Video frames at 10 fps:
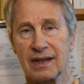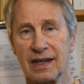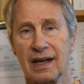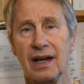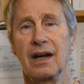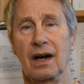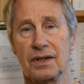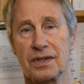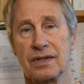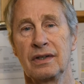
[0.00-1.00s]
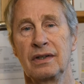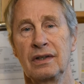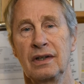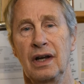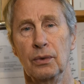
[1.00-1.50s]
Chaos
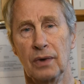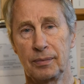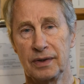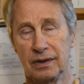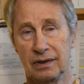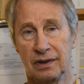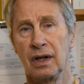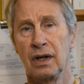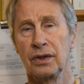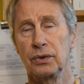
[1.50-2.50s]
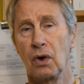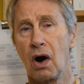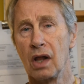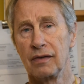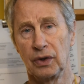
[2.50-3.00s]
erupted through
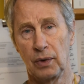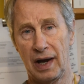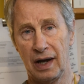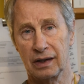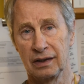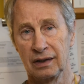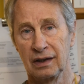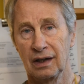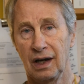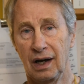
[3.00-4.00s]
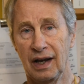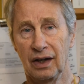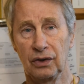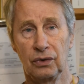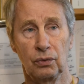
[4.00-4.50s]
all of Iraq,
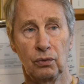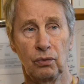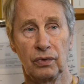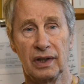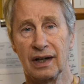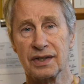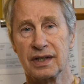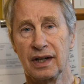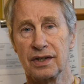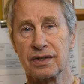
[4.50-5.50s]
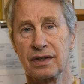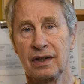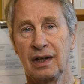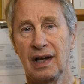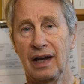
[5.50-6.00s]
and the United States
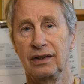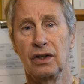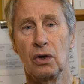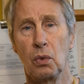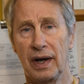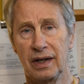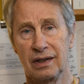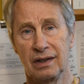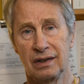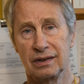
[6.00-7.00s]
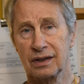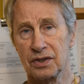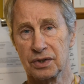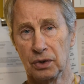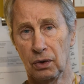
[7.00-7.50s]
had no way to
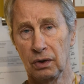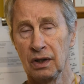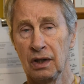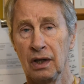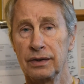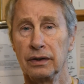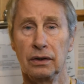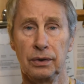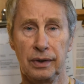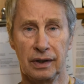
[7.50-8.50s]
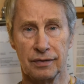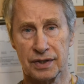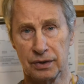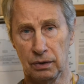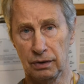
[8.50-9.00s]
control the looting of
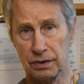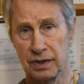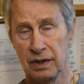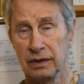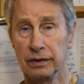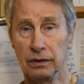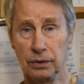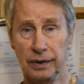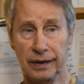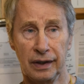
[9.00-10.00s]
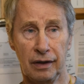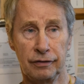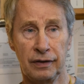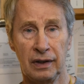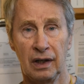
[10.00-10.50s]
stores, the looting of
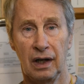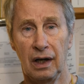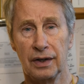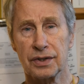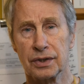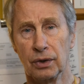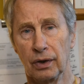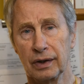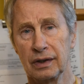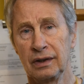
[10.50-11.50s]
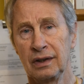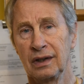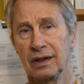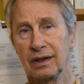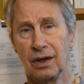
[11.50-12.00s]
historic
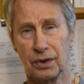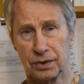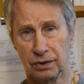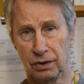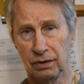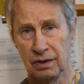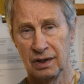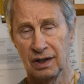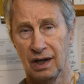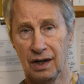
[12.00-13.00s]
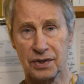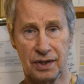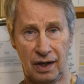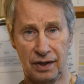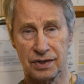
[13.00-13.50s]
cultural
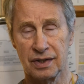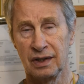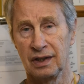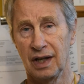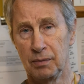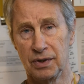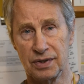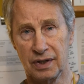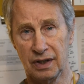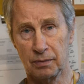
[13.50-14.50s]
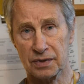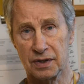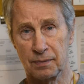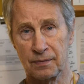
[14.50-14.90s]
sites and museums.